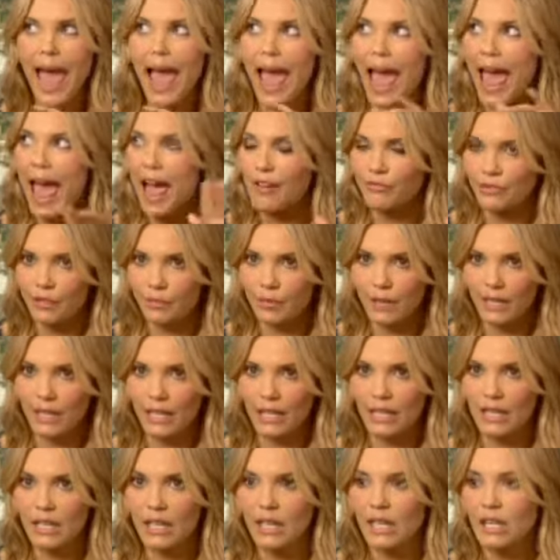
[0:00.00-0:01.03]

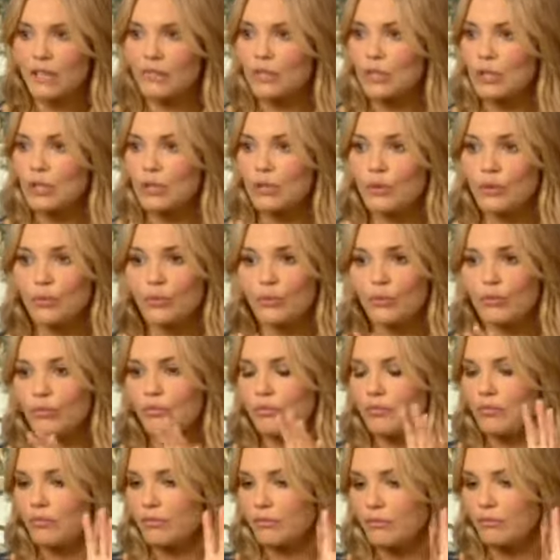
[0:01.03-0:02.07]
Everybody. If you
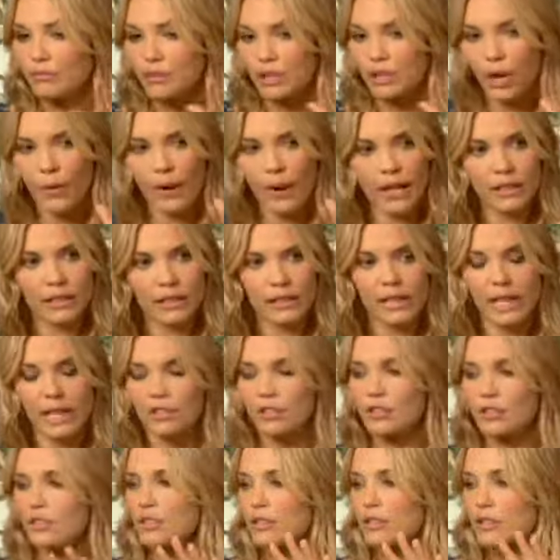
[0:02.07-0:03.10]
go out in
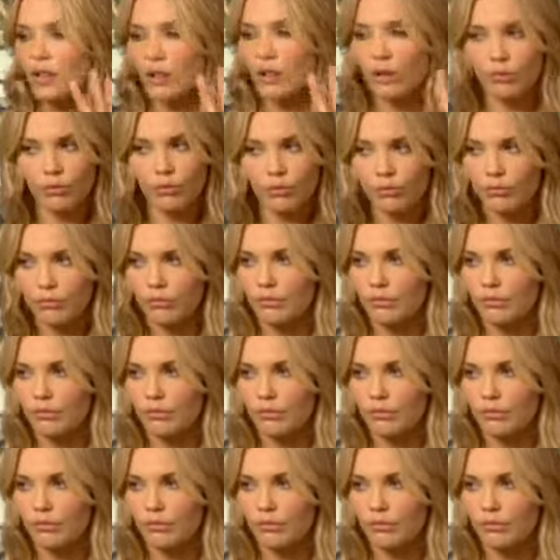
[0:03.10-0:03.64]
nature, just go,